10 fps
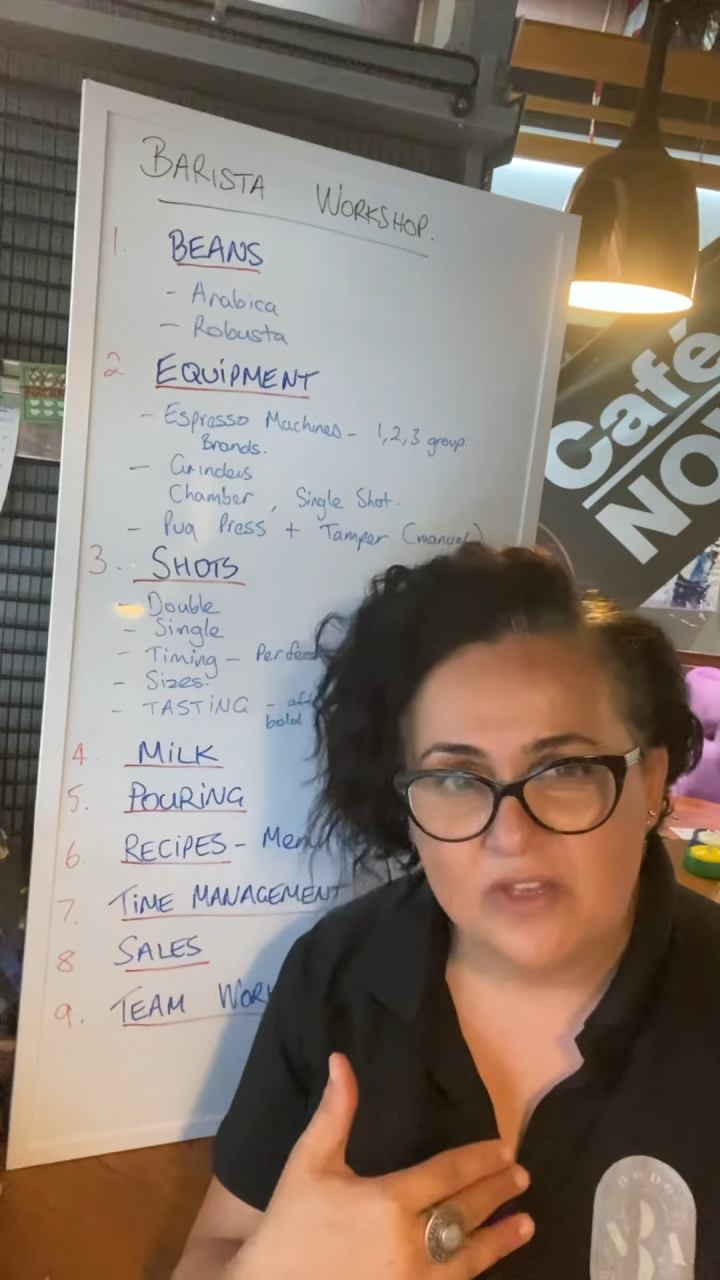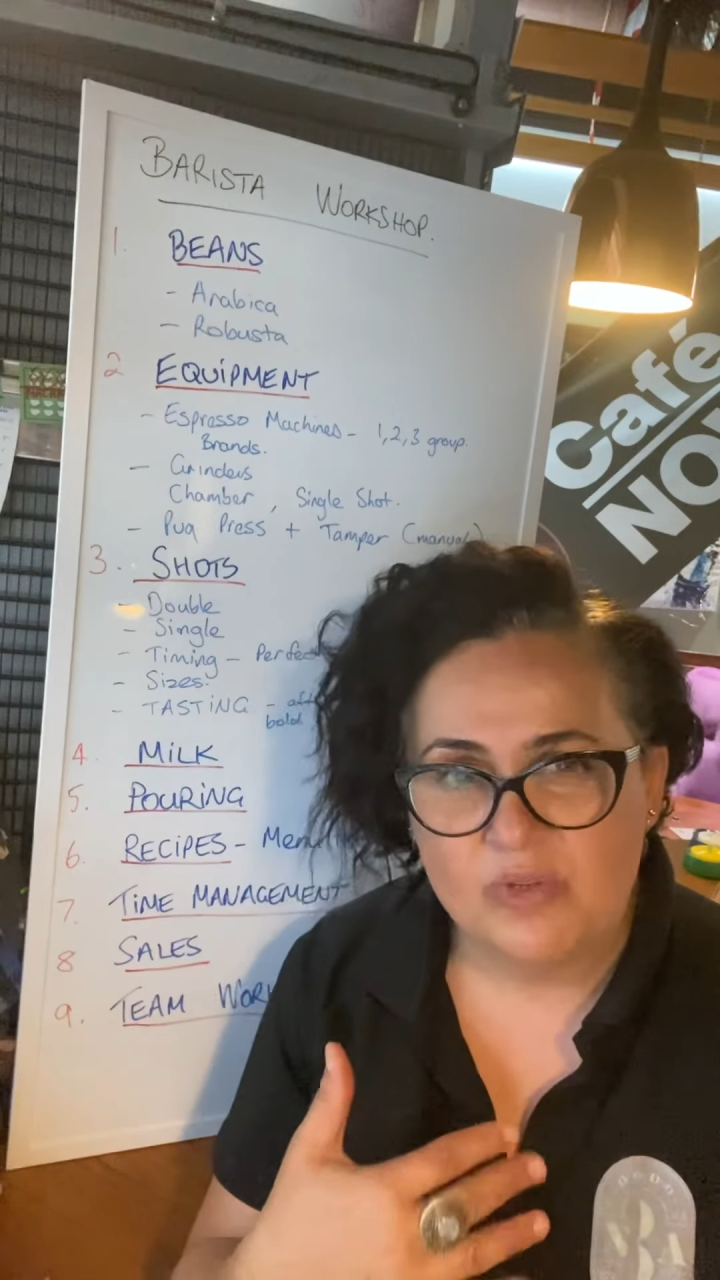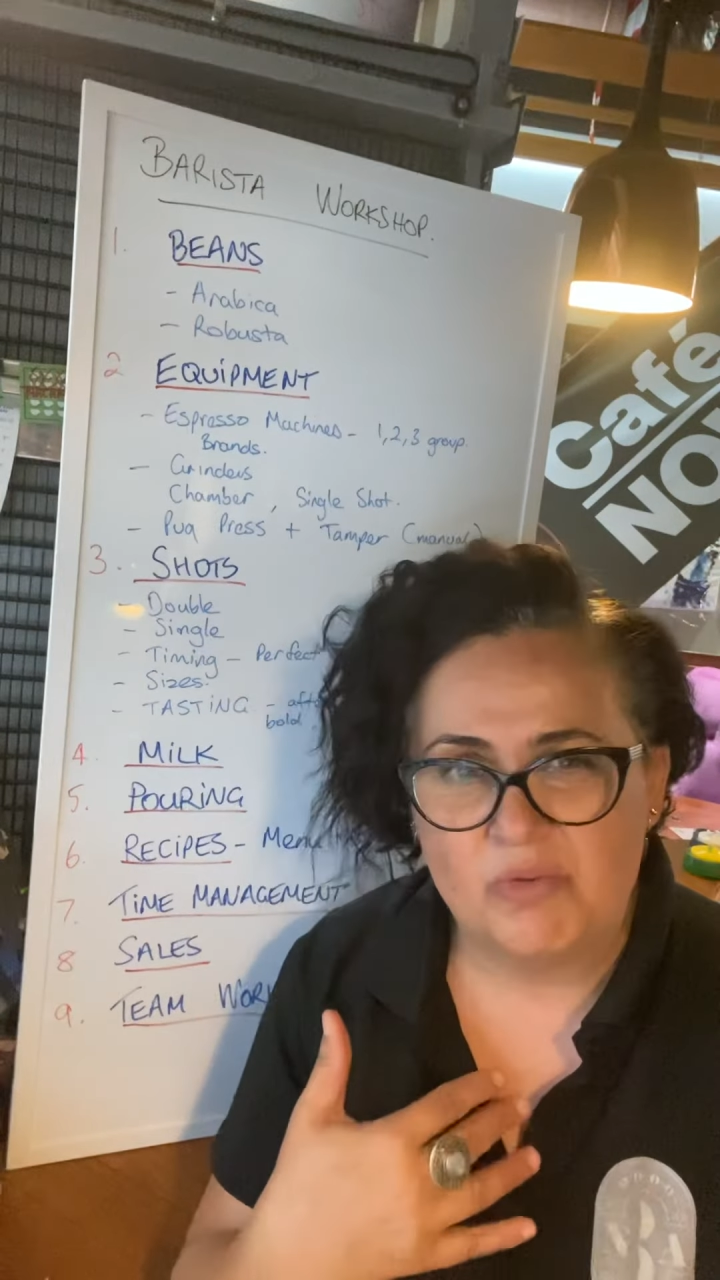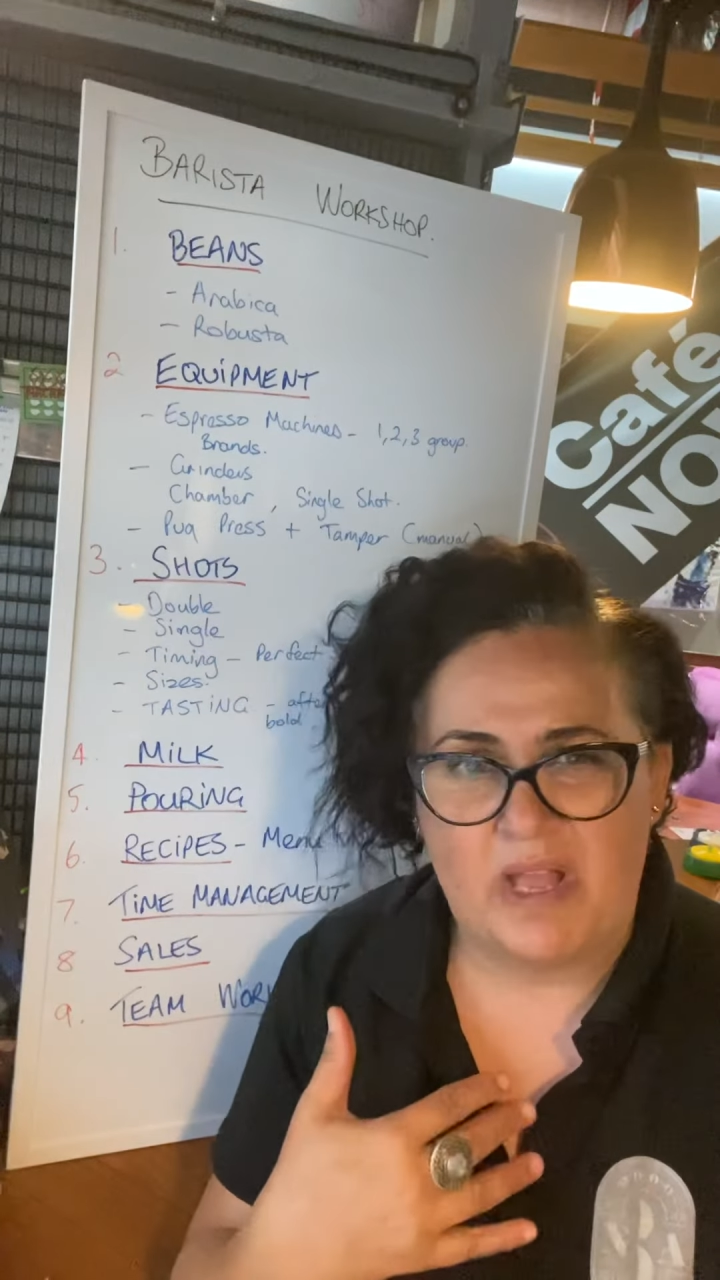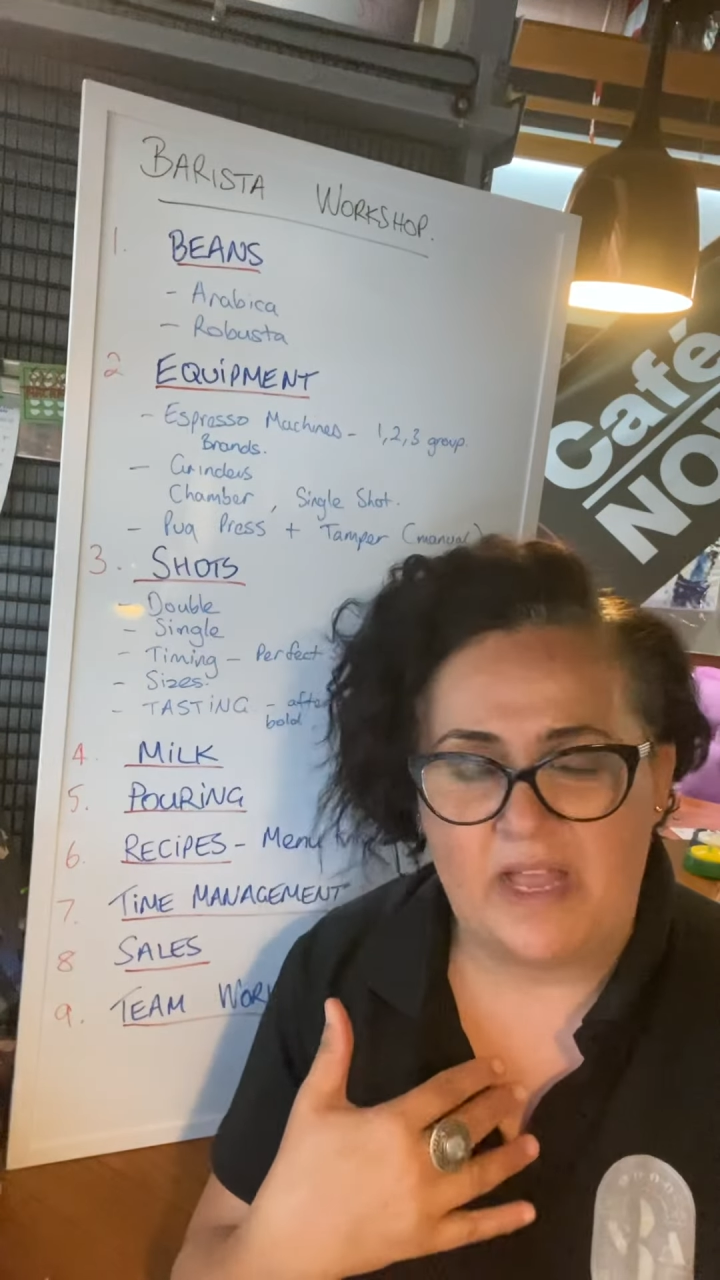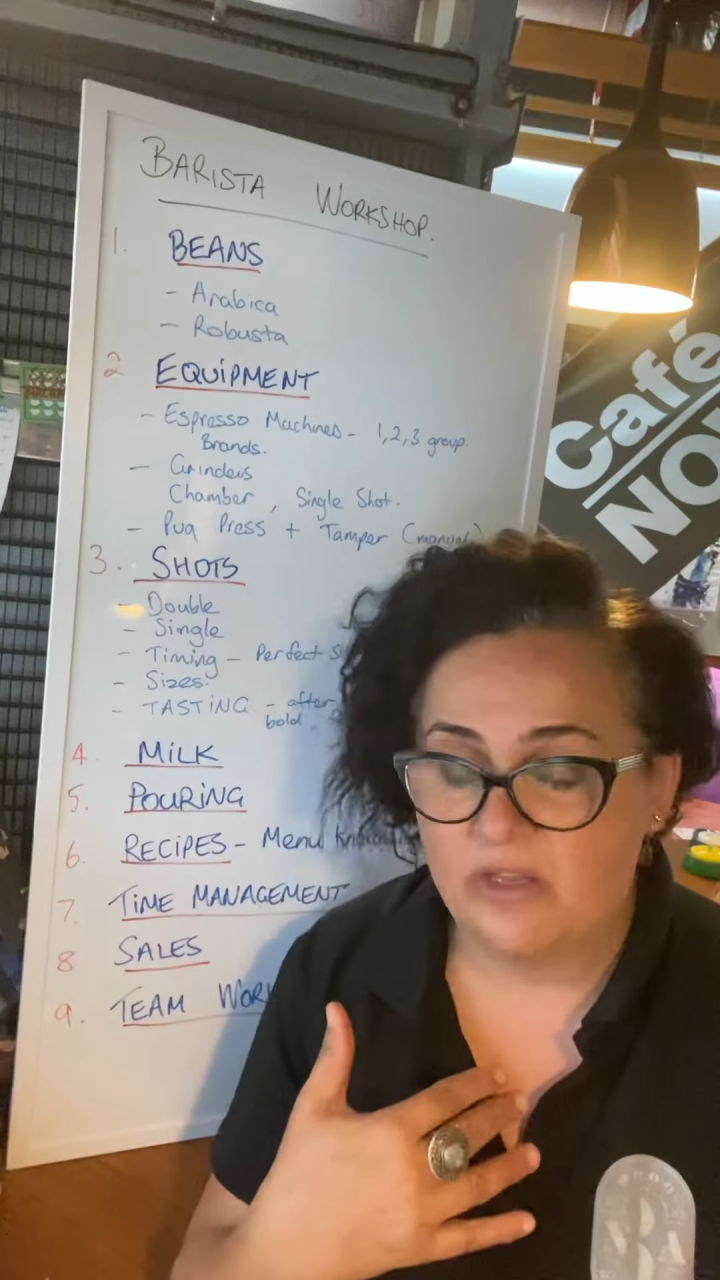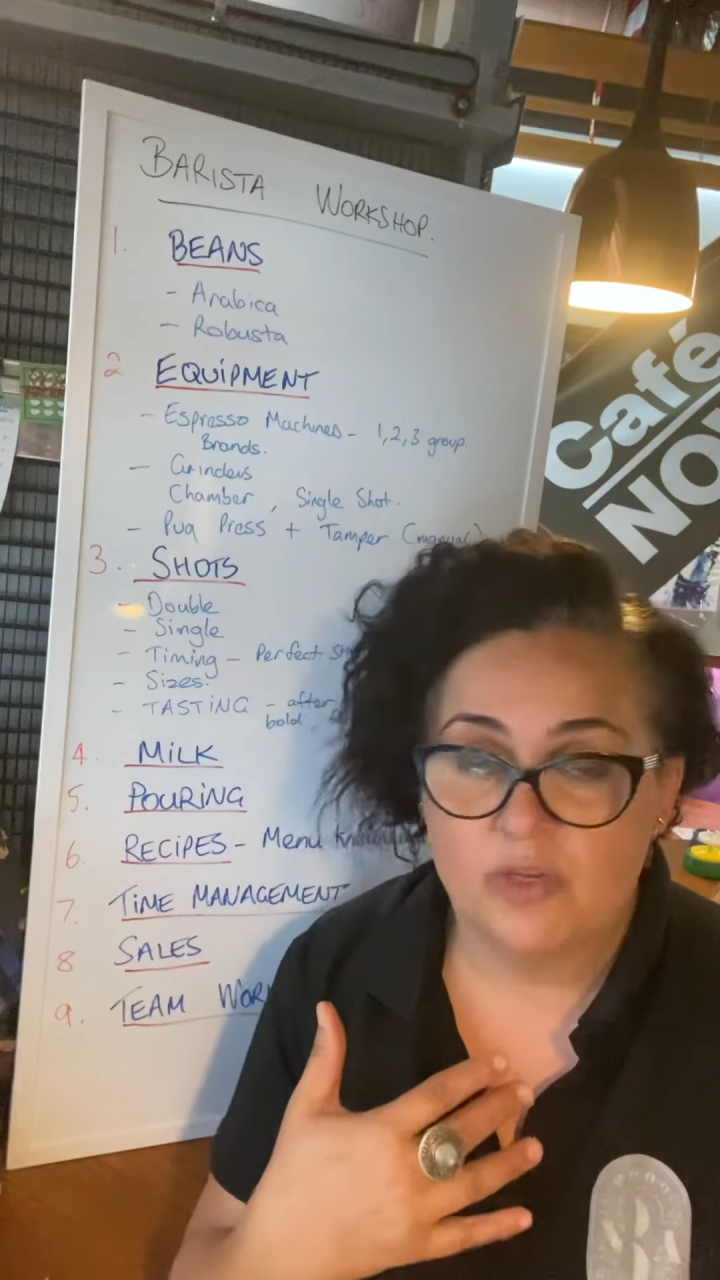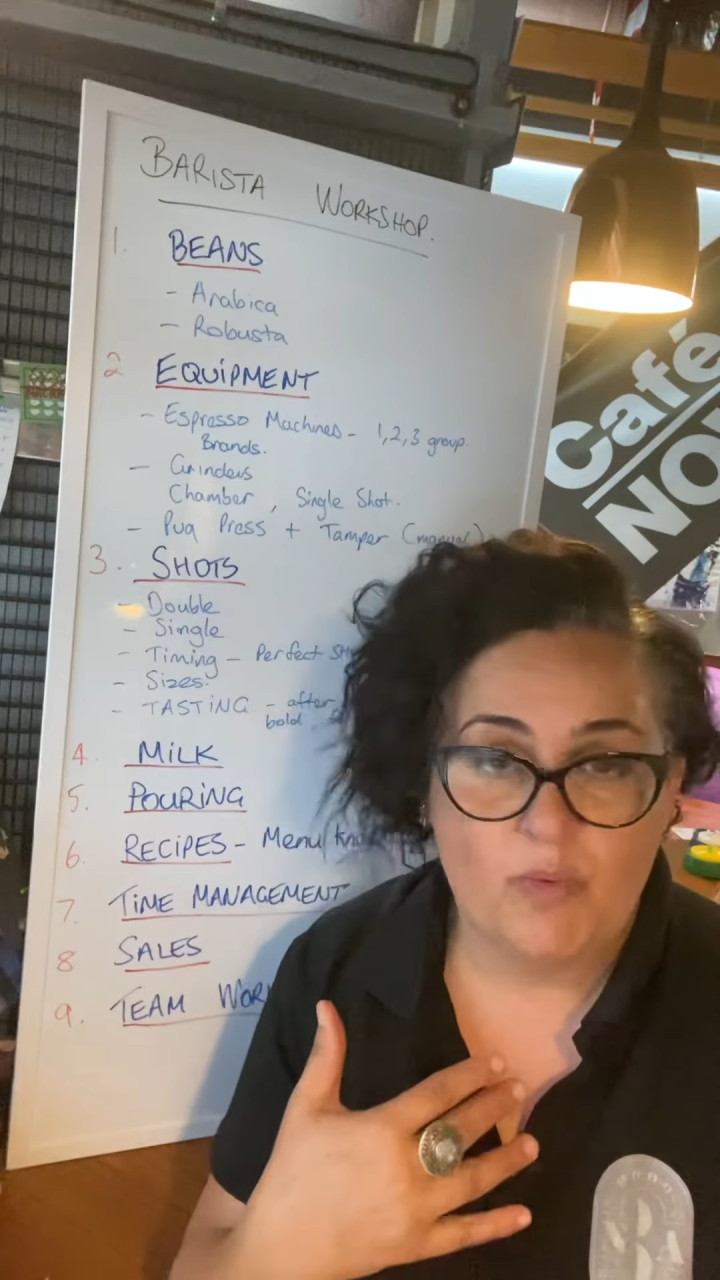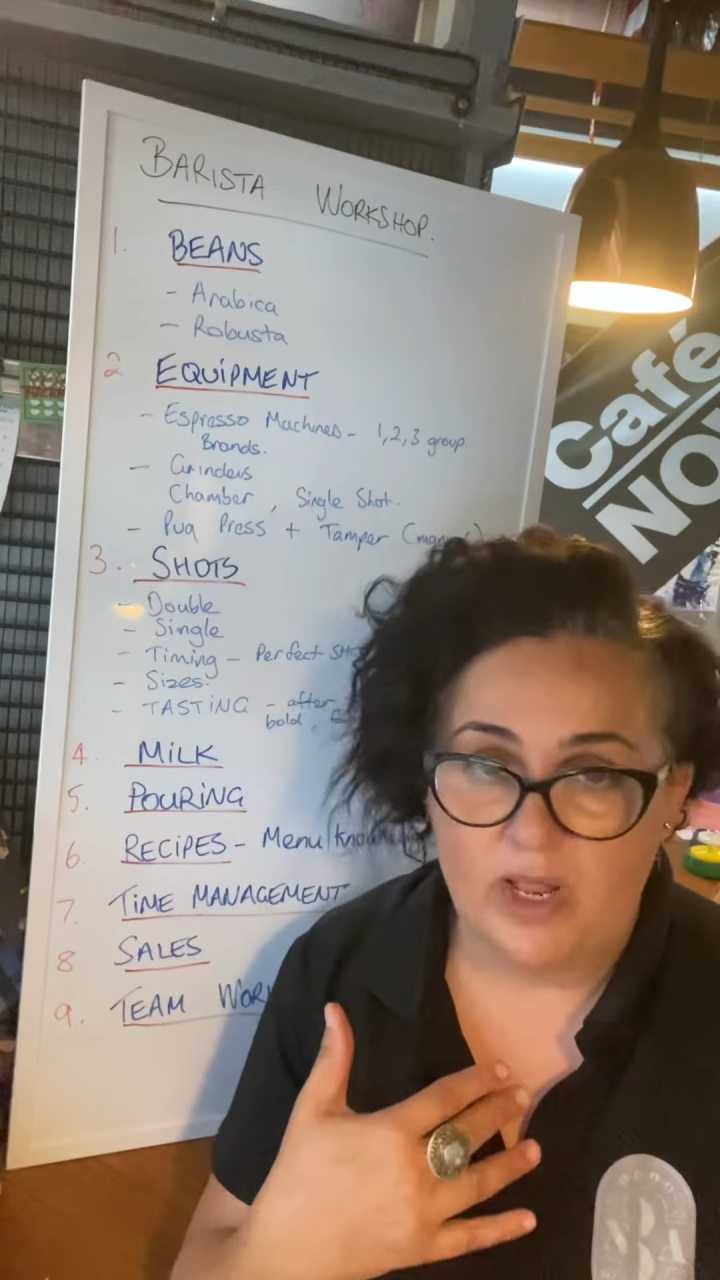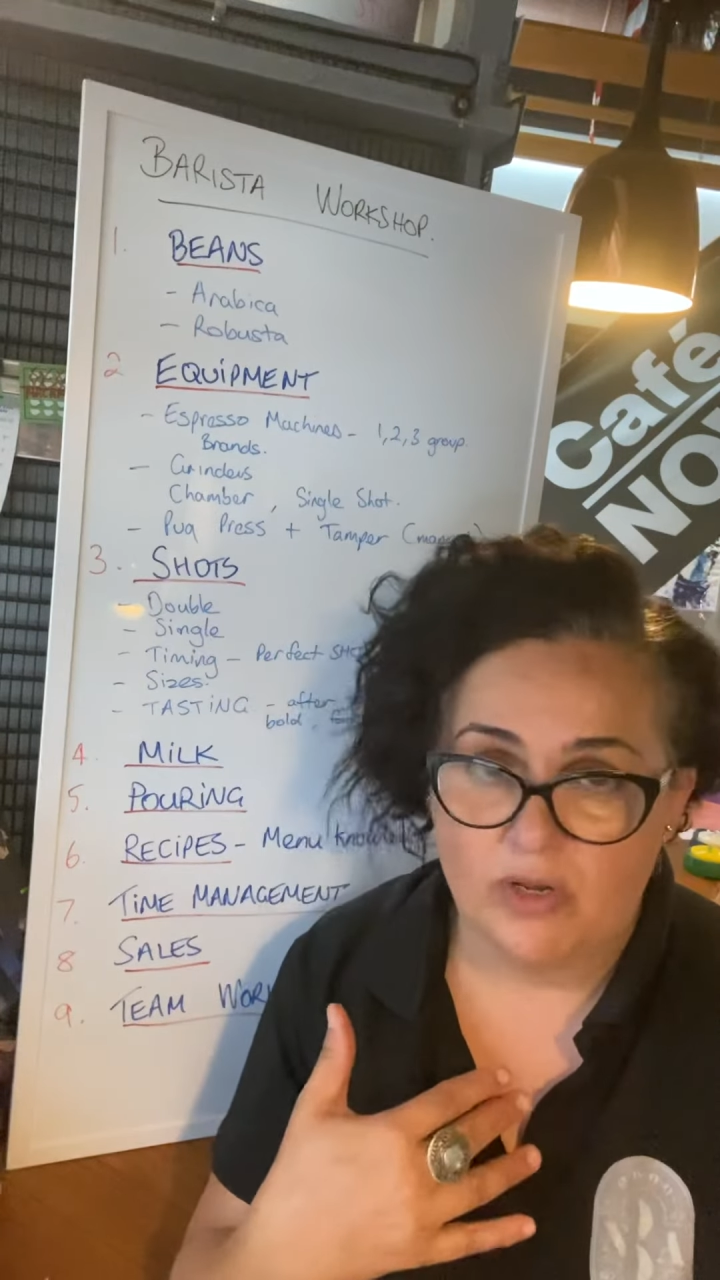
you won't